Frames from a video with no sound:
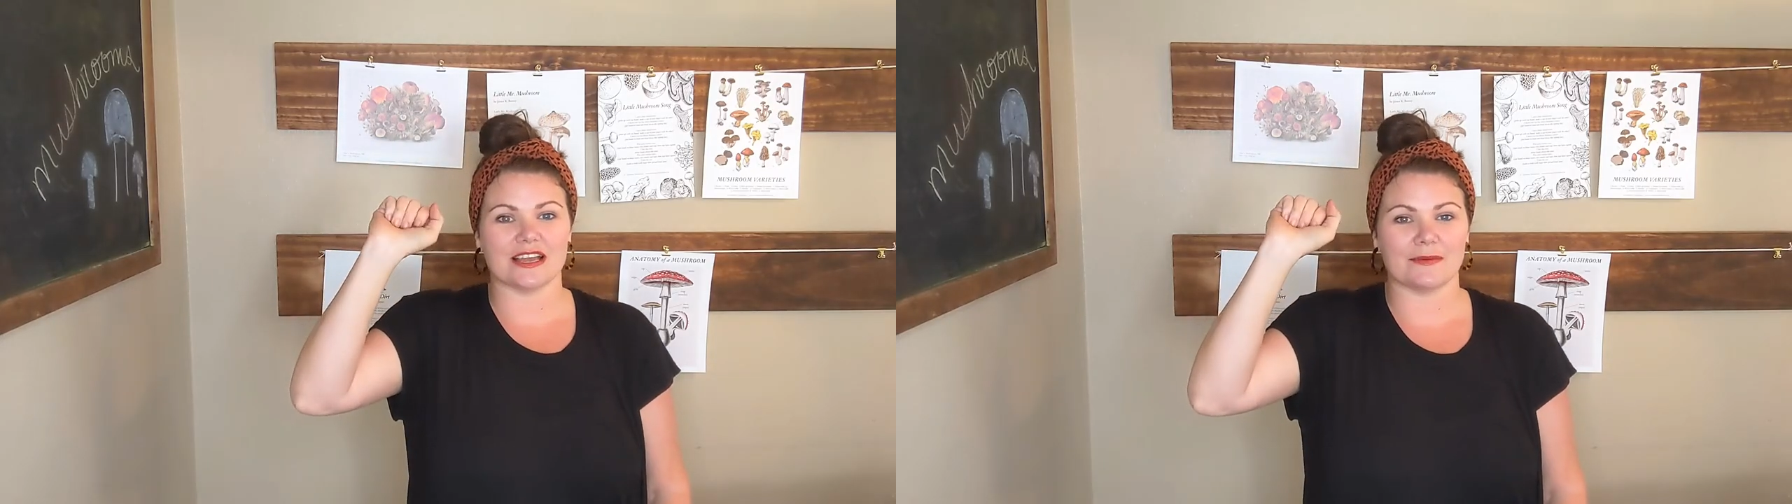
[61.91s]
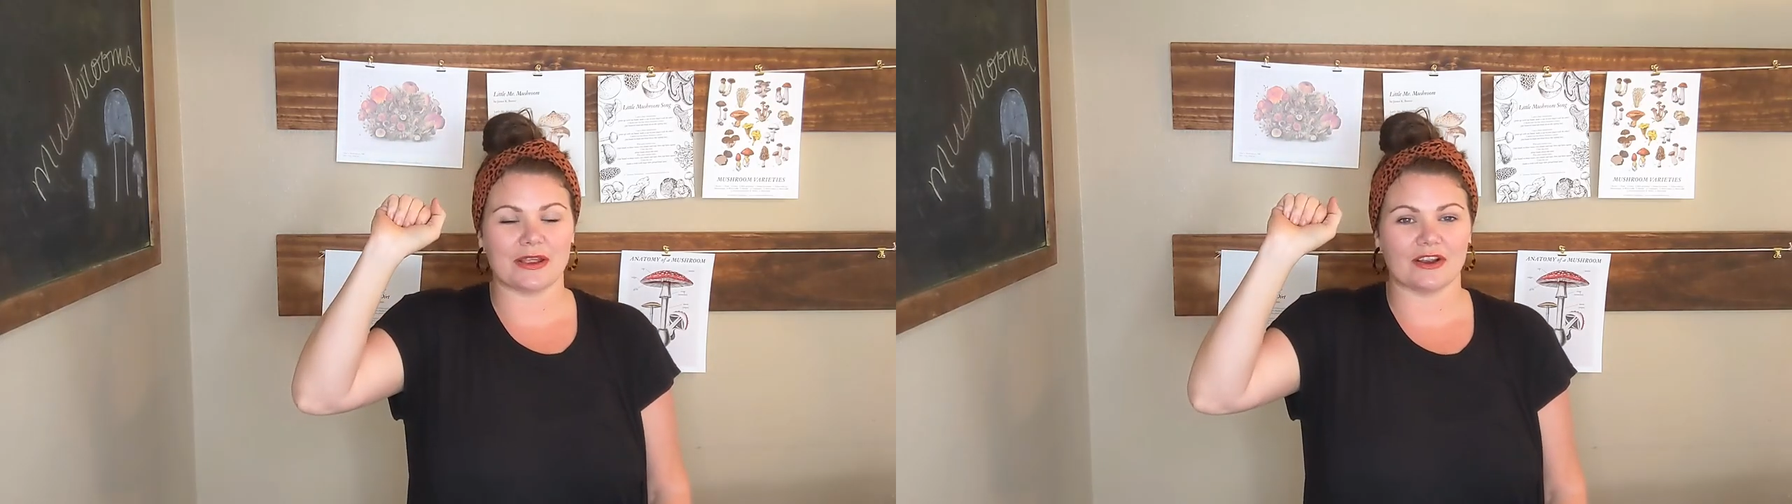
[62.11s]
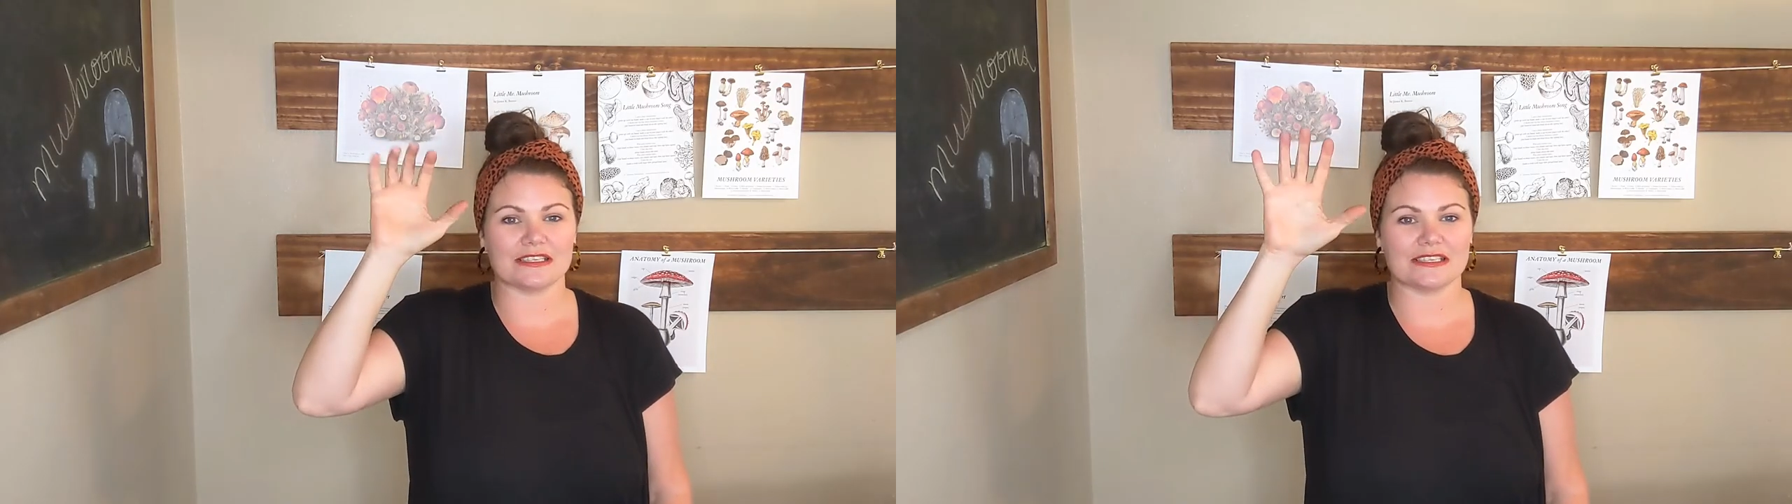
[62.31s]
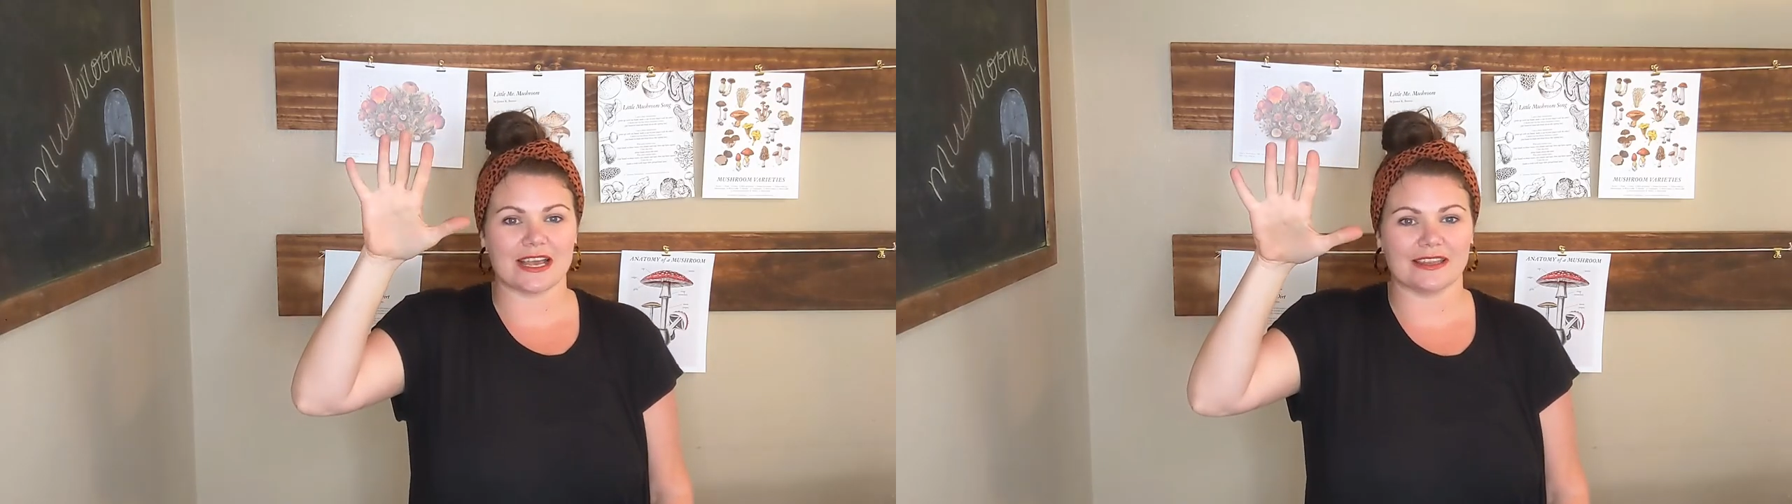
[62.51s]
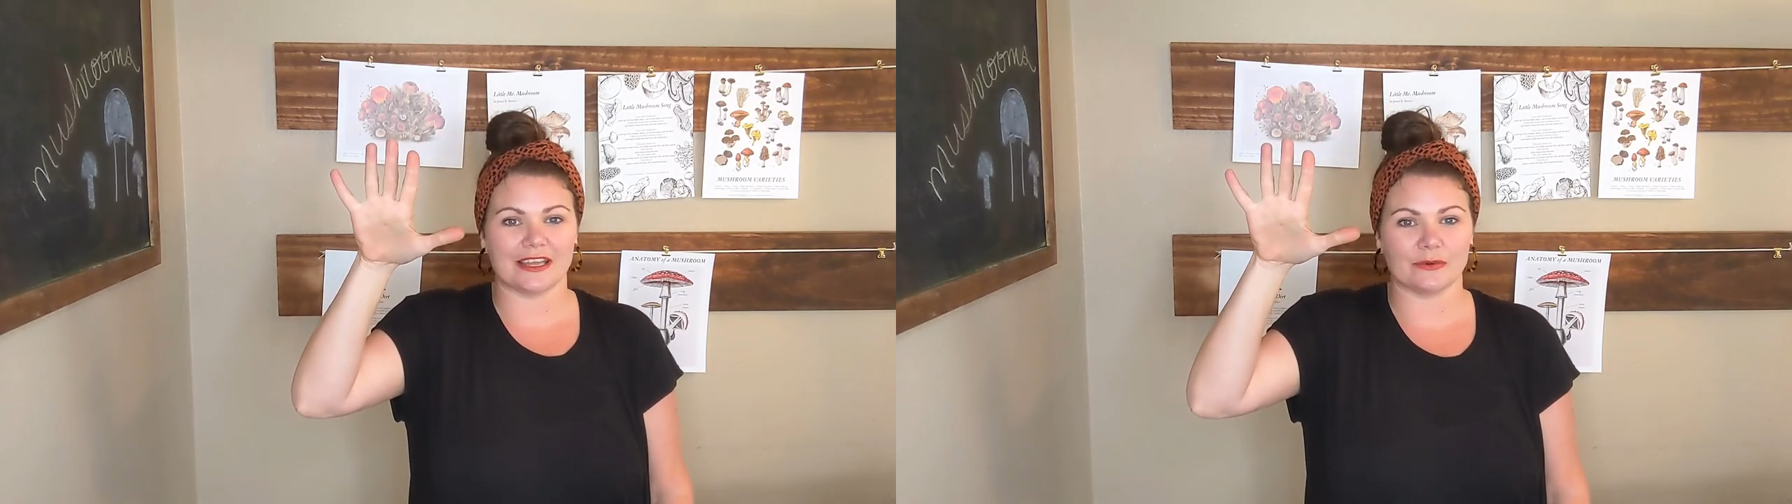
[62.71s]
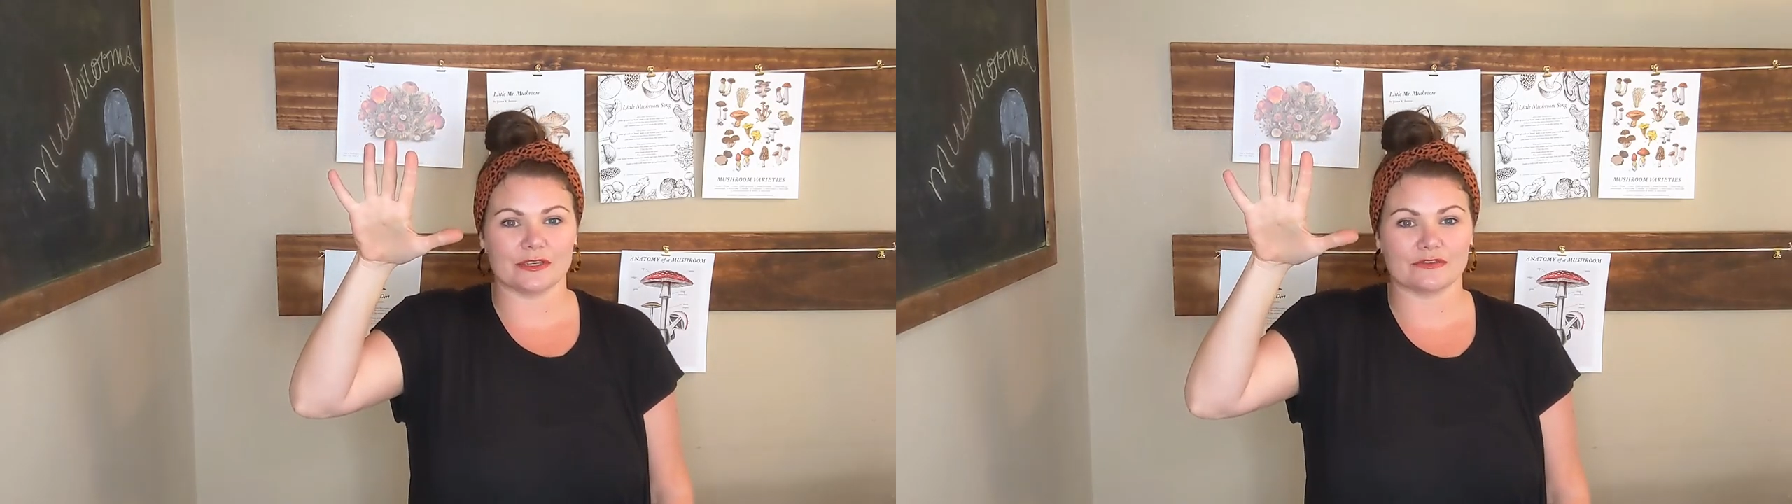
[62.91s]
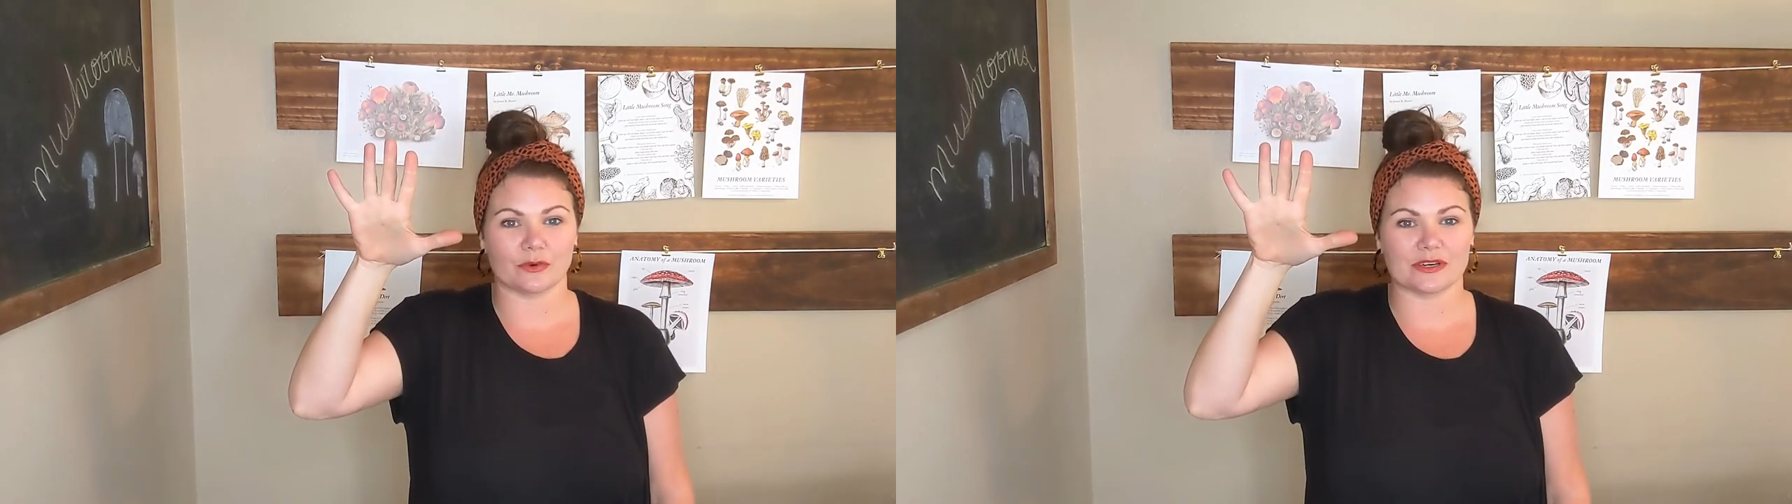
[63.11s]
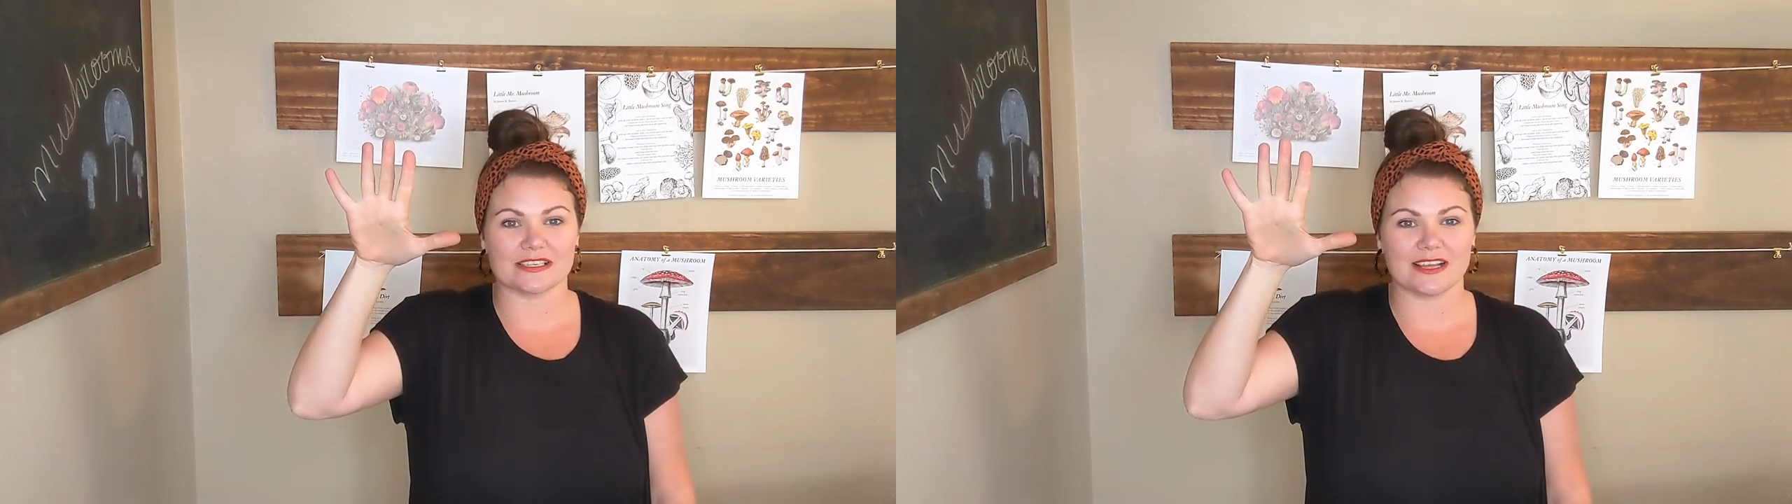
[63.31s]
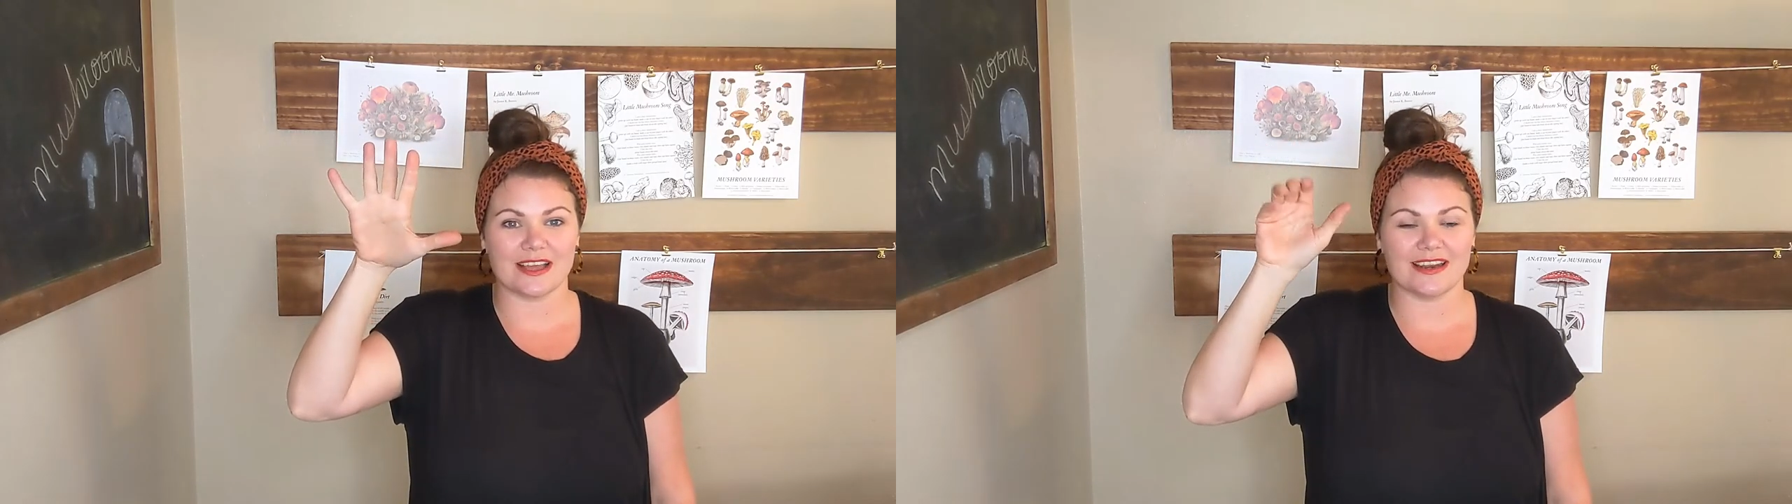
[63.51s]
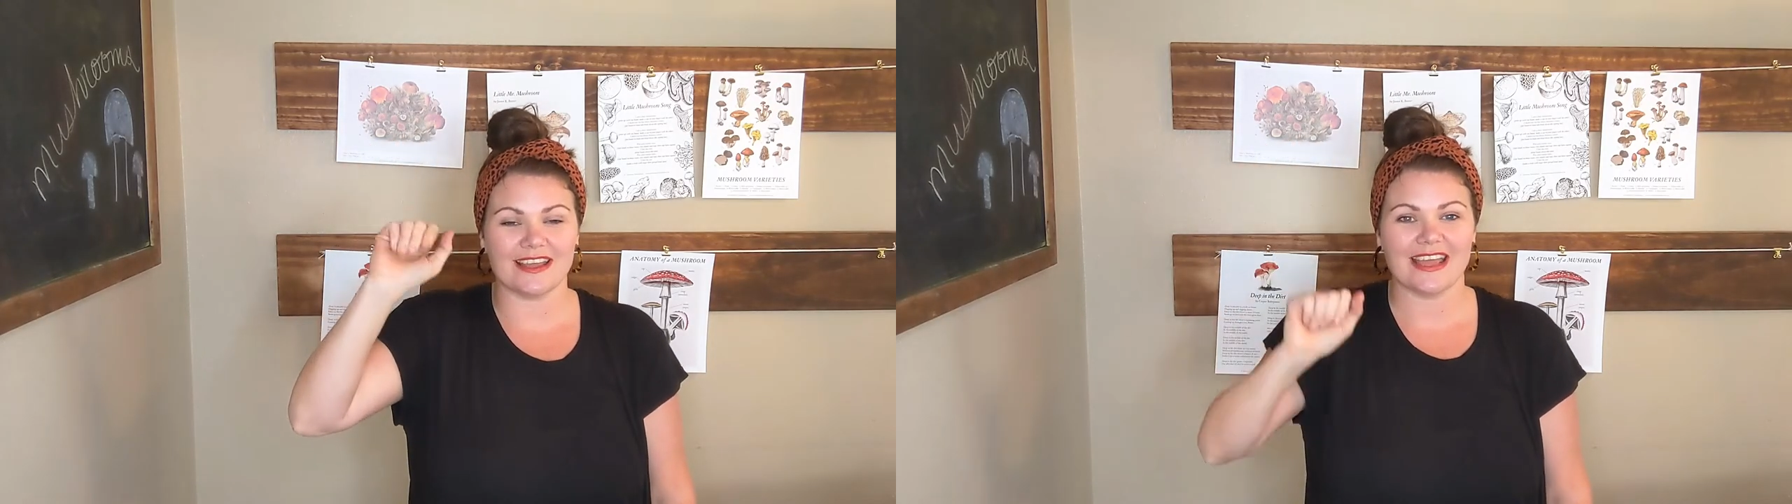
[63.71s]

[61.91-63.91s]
American Sign Language for sun.